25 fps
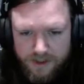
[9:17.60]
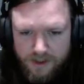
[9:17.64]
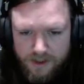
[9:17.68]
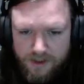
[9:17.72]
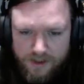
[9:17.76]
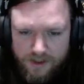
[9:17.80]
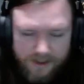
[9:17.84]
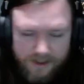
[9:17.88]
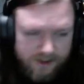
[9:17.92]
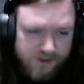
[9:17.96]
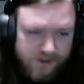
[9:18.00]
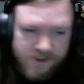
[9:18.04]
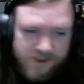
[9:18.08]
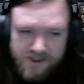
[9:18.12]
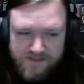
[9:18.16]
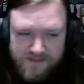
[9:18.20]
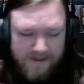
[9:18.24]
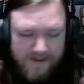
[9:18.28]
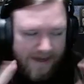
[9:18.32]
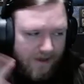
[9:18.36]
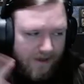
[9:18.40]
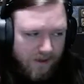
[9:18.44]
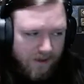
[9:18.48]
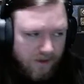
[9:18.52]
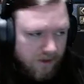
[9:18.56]
And just
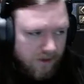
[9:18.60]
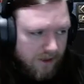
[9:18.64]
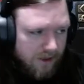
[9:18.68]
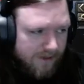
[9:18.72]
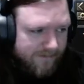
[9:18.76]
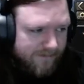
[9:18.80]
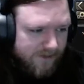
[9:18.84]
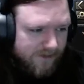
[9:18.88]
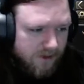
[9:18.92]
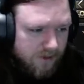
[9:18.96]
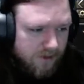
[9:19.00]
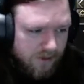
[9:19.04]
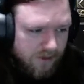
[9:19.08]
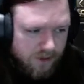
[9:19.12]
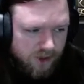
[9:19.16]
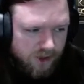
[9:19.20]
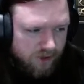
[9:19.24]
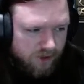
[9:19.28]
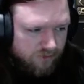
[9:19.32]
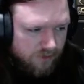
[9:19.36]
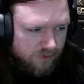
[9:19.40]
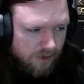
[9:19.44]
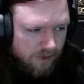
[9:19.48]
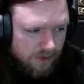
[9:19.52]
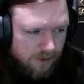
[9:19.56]
expanding the navy in
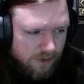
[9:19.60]
general.